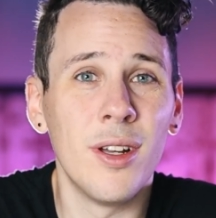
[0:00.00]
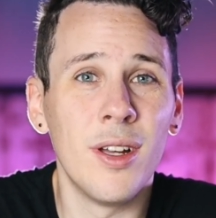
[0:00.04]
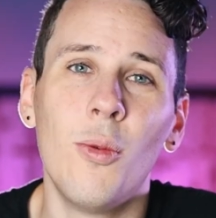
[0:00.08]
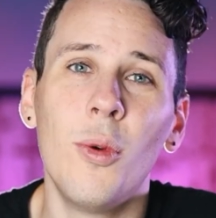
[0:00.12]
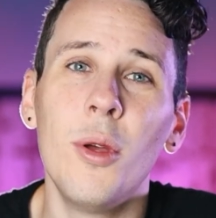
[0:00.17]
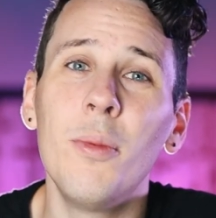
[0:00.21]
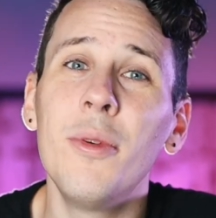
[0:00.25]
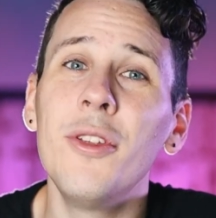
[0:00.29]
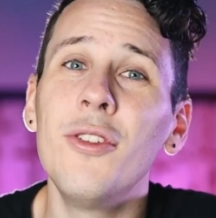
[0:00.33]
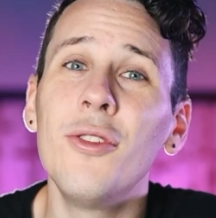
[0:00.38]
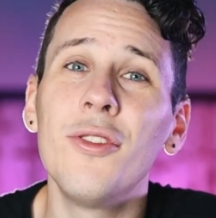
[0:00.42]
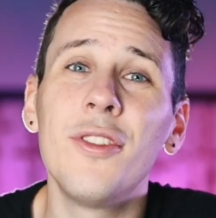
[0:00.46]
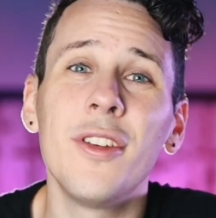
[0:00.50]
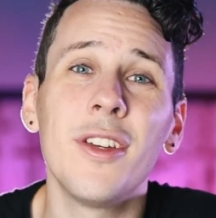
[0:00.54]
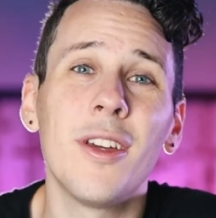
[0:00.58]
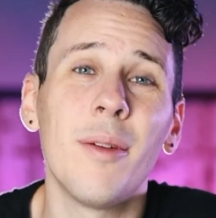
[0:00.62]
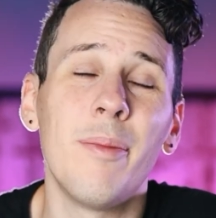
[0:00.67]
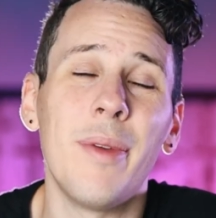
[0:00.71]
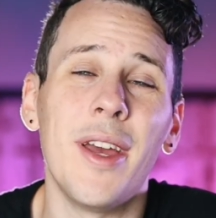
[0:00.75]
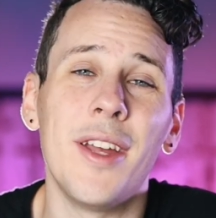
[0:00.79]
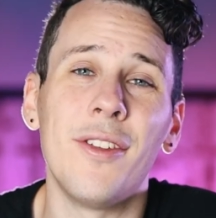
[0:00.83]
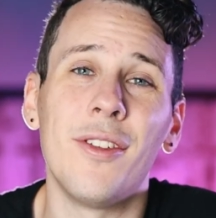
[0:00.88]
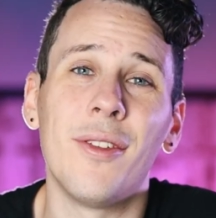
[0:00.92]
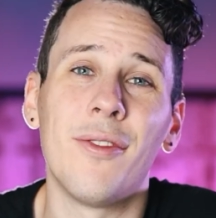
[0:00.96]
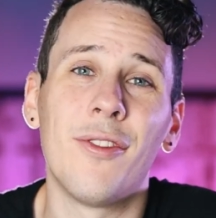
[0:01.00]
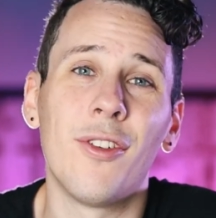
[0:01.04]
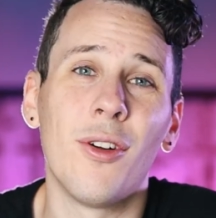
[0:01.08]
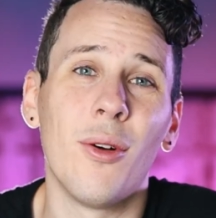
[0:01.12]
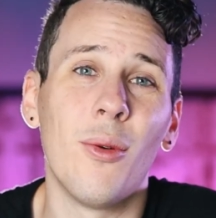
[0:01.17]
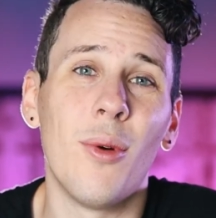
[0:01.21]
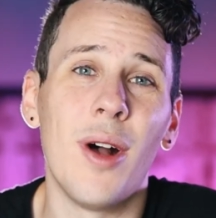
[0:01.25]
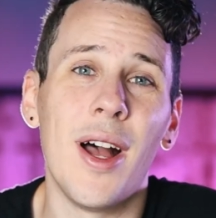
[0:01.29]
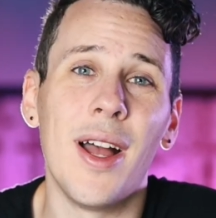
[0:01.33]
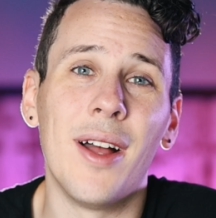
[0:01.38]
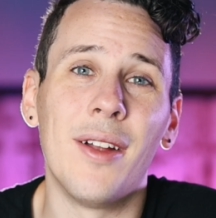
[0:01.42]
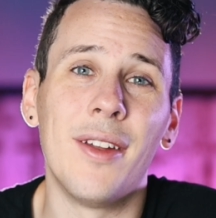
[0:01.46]
We've been using Companion for a
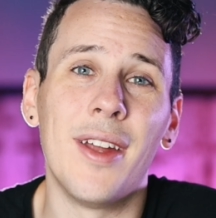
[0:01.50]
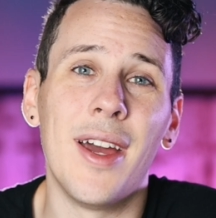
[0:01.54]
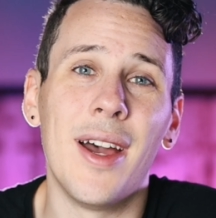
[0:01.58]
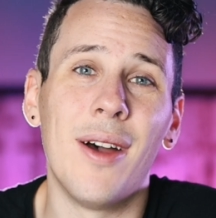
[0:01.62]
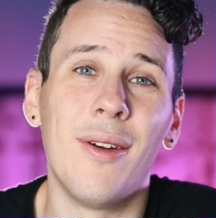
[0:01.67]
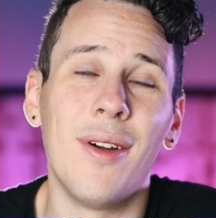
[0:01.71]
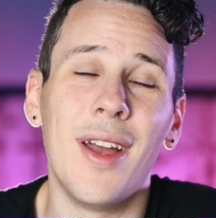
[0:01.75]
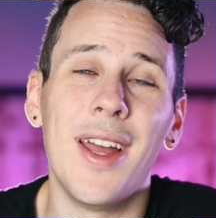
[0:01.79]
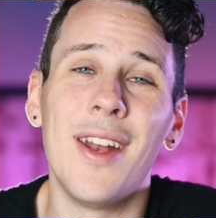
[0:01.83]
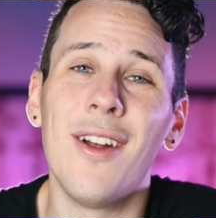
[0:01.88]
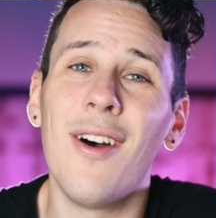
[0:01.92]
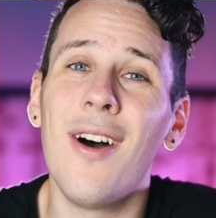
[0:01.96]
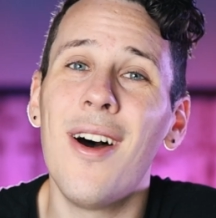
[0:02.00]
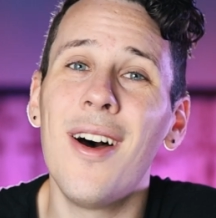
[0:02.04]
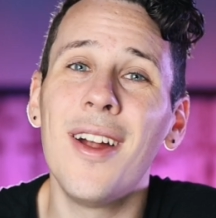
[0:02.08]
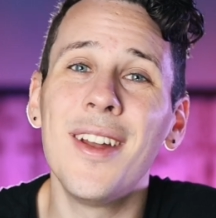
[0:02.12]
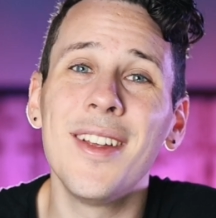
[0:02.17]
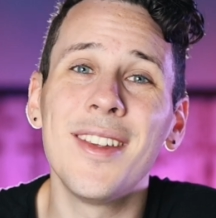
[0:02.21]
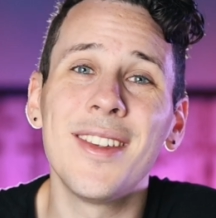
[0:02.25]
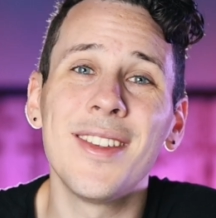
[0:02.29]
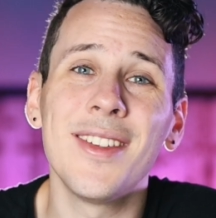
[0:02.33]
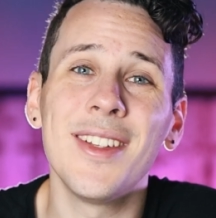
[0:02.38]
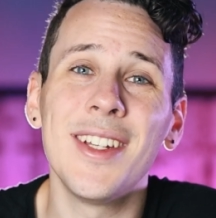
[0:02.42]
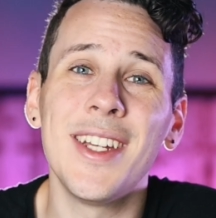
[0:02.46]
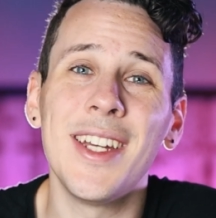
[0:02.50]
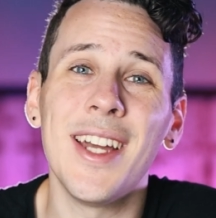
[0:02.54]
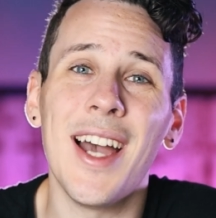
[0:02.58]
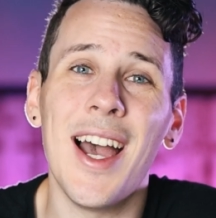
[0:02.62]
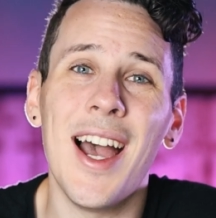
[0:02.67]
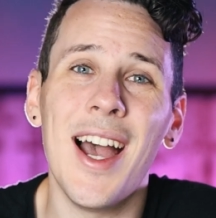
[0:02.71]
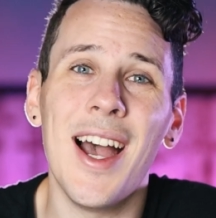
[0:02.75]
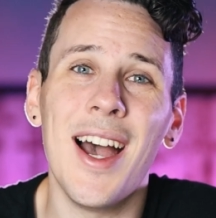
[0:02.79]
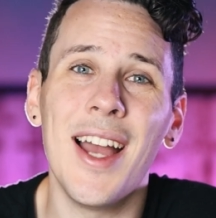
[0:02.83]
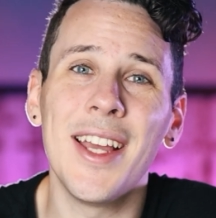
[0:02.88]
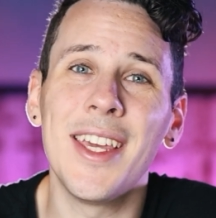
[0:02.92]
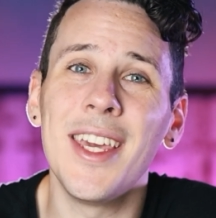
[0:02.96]
while now, and honestly,
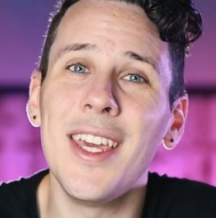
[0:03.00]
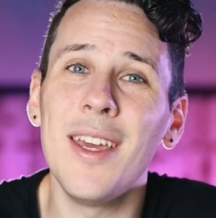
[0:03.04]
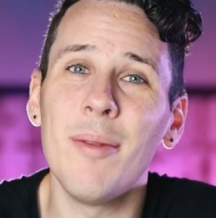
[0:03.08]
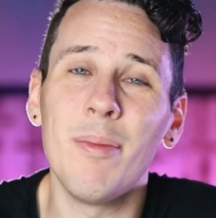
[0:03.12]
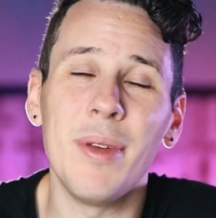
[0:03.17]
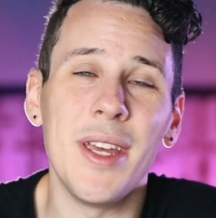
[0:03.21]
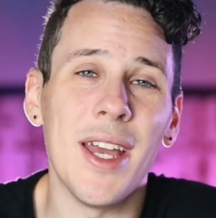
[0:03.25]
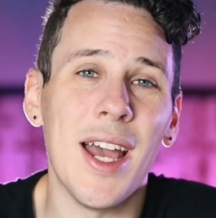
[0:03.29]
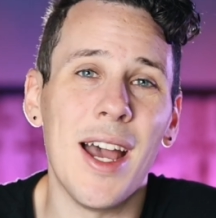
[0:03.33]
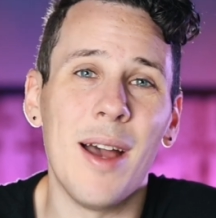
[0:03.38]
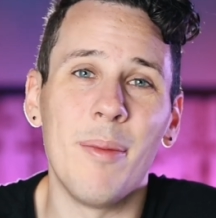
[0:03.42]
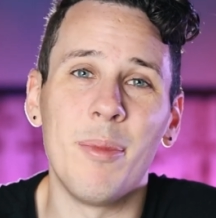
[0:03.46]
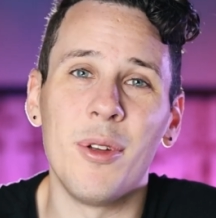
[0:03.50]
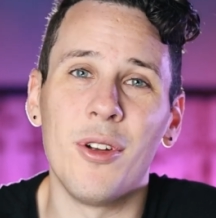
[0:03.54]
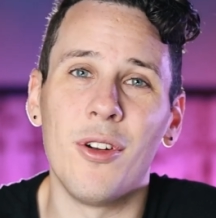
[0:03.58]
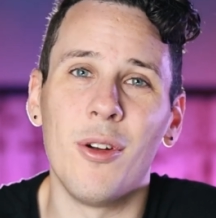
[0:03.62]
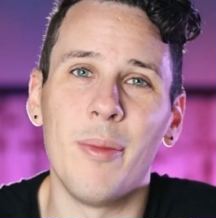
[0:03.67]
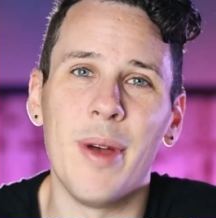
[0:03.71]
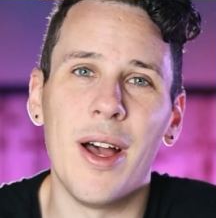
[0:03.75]
I can't be happier